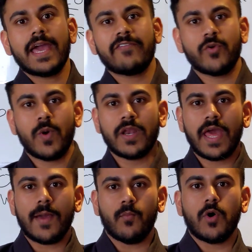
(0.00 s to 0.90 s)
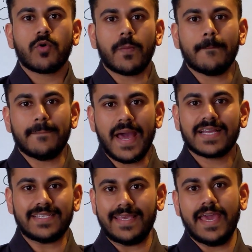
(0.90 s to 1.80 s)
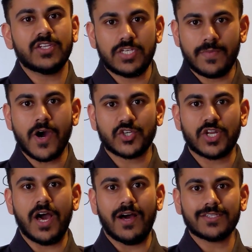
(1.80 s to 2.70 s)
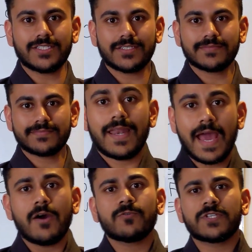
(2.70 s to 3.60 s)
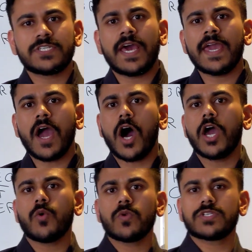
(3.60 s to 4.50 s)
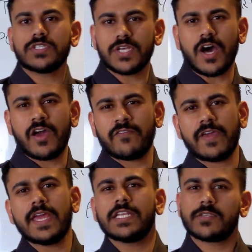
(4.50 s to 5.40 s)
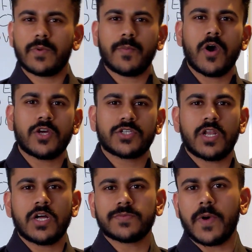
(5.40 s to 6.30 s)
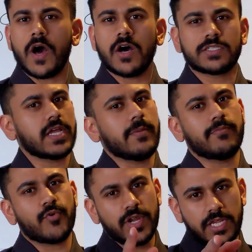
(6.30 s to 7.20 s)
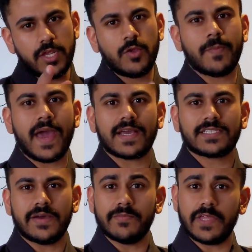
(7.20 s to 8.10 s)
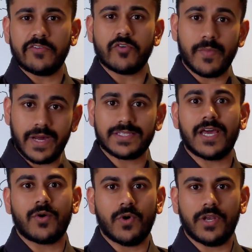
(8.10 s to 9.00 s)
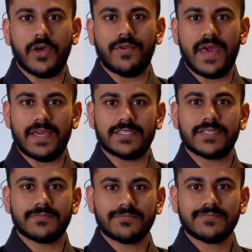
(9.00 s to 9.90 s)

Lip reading: Hey everyone, and welcome back to Kenji Martial Arts. Now today I want to dive into my martial arts past and bring you back something from my Taekwondo days.